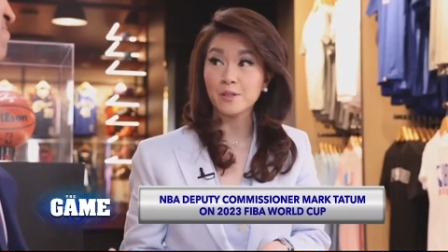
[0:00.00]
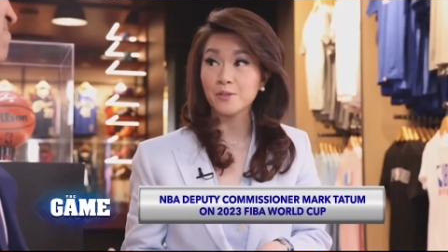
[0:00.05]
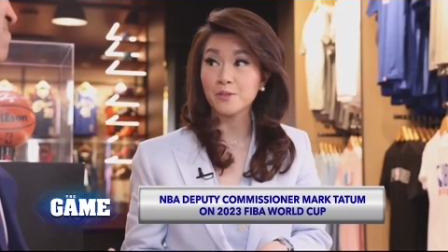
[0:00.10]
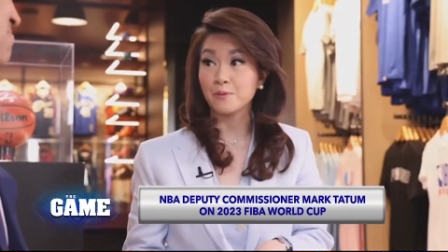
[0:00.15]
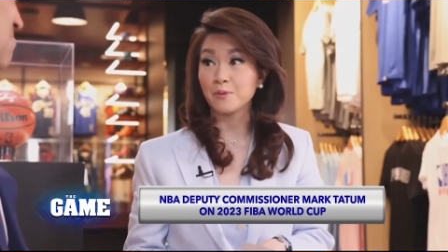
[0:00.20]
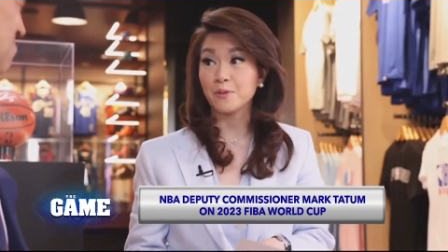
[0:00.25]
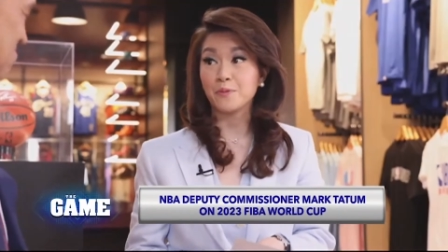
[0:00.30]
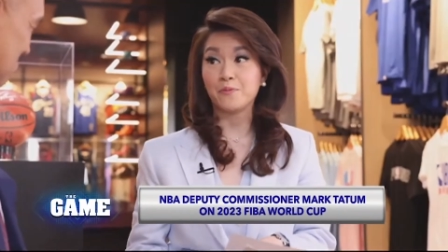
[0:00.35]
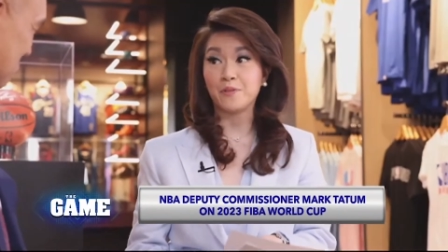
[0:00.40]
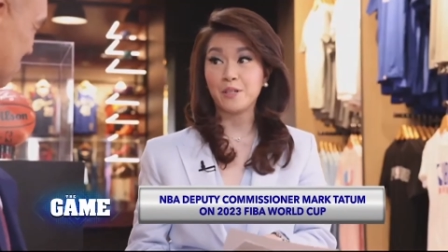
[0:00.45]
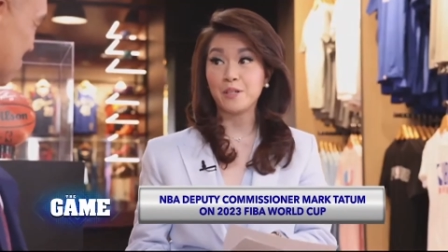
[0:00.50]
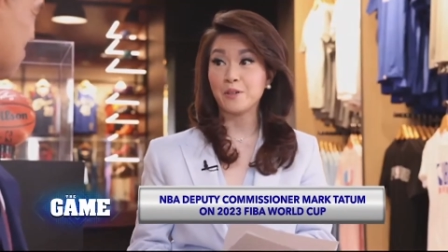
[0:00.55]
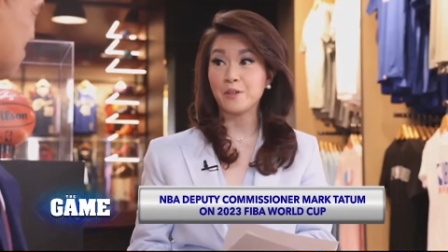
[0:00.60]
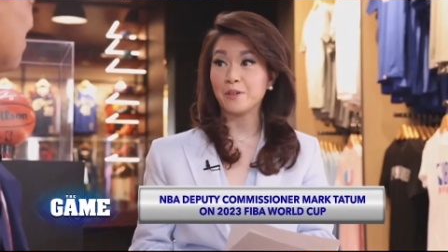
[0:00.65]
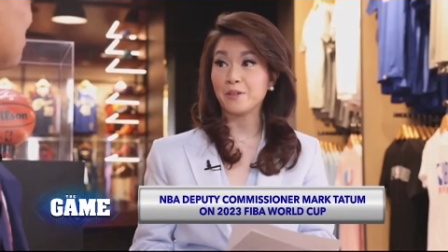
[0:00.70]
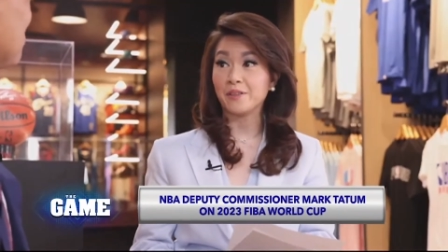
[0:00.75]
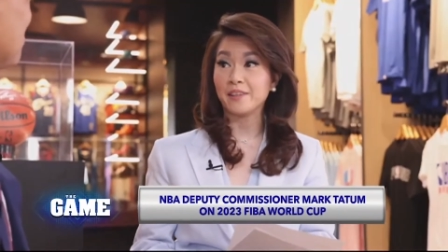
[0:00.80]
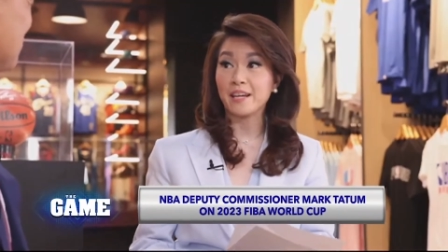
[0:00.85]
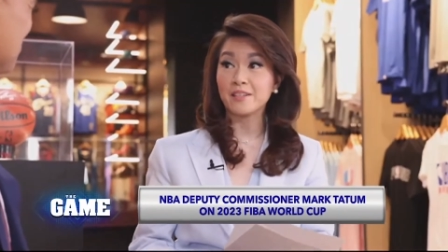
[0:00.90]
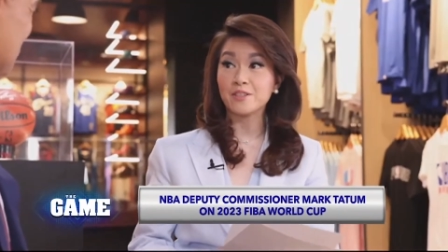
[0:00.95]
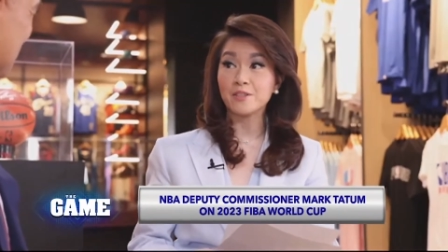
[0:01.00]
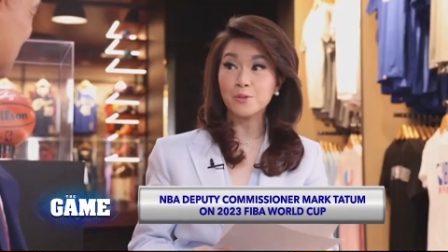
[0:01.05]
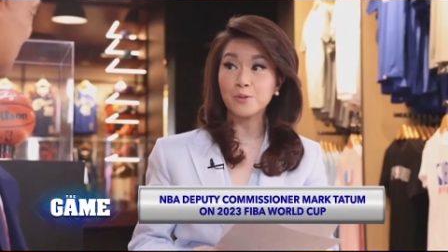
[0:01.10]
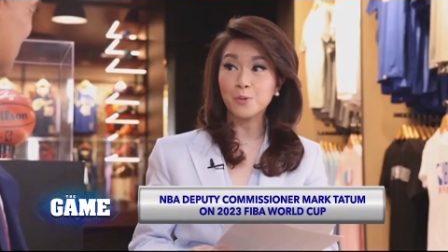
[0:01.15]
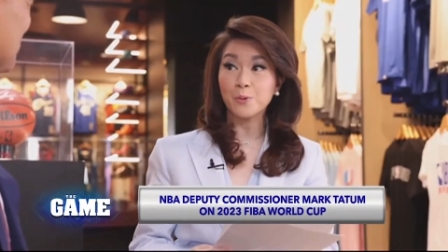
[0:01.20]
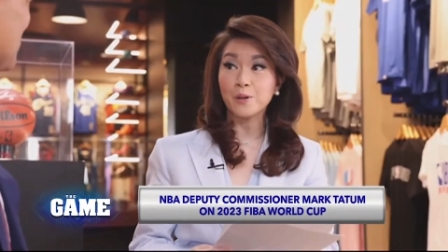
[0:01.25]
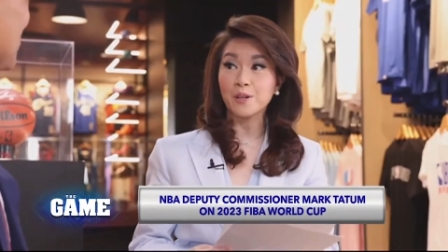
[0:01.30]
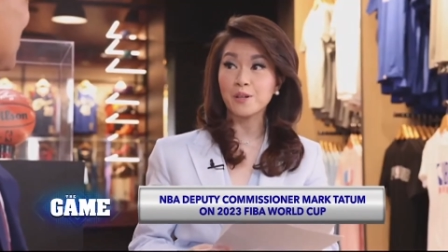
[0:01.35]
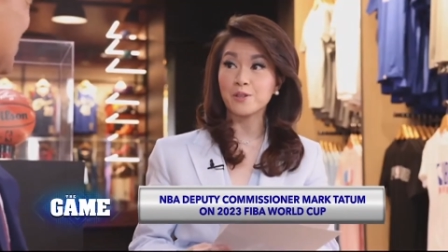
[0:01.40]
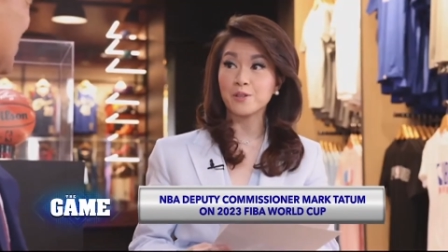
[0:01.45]
is revered. That's
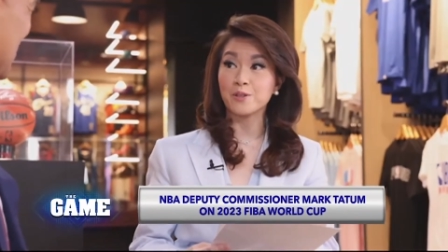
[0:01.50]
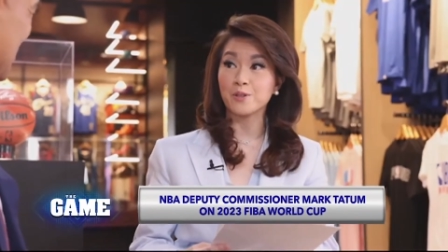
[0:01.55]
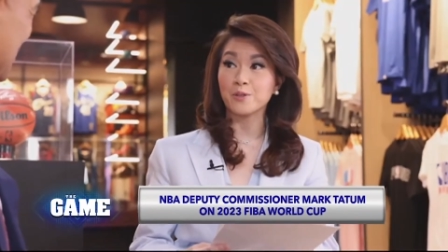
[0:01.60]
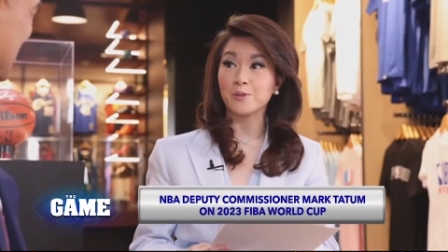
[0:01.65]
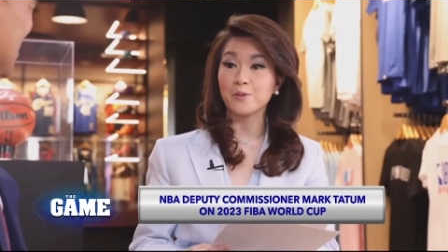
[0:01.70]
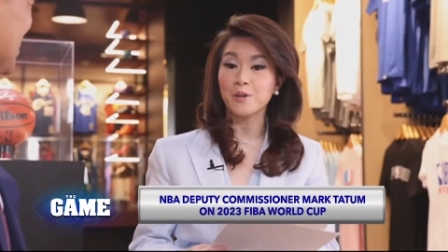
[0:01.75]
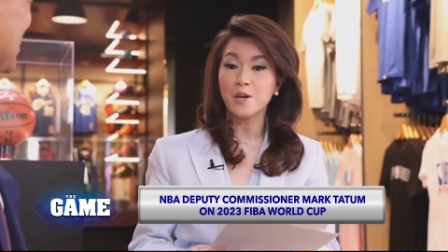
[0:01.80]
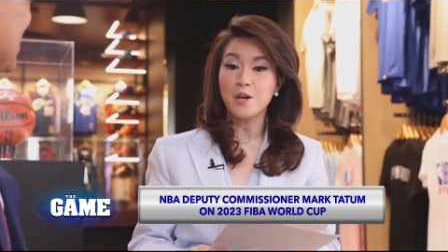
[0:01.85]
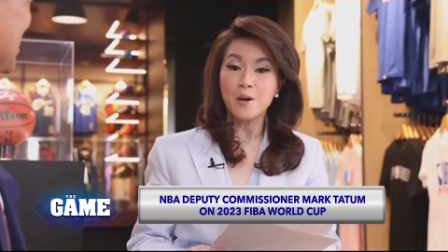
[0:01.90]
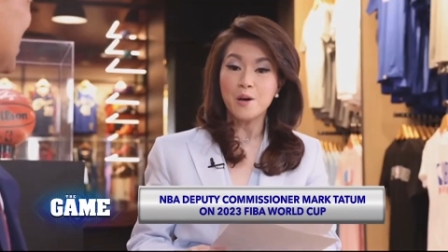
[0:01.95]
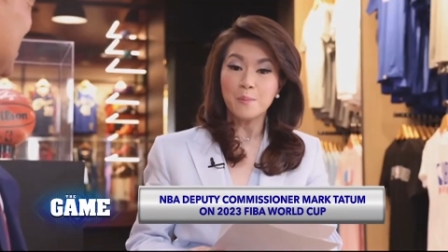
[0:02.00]
going to